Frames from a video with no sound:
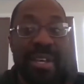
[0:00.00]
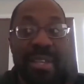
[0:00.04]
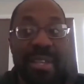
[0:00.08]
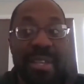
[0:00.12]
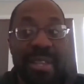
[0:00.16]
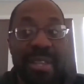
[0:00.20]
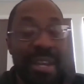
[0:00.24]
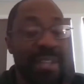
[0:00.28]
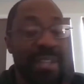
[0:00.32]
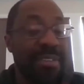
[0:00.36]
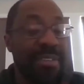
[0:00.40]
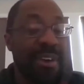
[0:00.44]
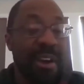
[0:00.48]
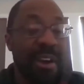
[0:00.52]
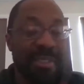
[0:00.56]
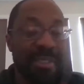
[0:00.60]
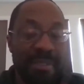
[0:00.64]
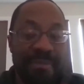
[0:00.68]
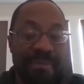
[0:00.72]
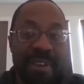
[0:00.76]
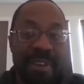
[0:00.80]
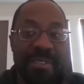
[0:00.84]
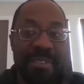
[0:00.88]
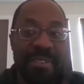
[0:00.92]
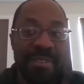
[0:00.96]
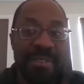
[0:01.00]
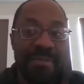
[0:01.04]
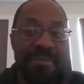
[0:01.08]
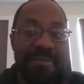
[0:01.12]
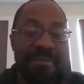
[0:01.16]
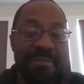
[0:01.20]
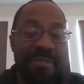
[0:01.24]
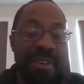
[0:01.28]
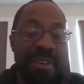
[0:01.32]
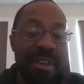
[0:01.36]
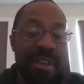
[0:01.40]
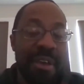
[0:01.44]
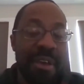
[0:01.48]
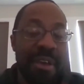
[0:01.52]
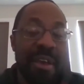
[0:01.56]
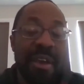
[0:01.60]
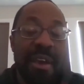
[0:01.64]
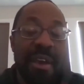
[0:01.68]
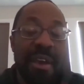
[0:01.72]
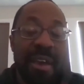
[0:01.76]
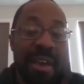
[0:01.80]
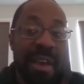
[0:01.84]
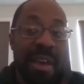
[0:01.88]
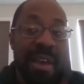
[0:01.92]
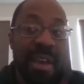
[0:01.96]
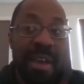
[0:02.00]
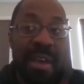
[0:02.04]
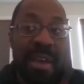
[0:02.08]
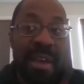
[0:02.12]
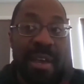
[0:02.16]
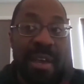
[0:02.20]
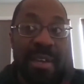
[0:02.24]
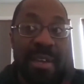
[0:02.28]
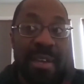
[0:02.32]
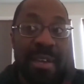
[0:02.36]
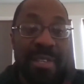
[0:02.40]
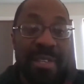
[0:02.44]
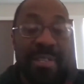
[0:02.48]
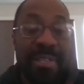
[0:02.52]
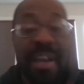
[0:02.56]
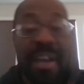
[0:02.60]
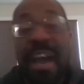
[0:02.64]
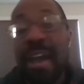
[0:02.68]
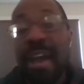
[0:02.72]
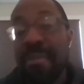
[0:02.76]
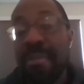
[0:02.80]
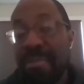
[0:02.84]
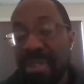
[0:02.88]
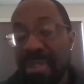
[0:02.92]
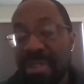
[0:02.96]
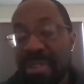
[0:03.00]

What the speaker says: and it's cost effective and is timely.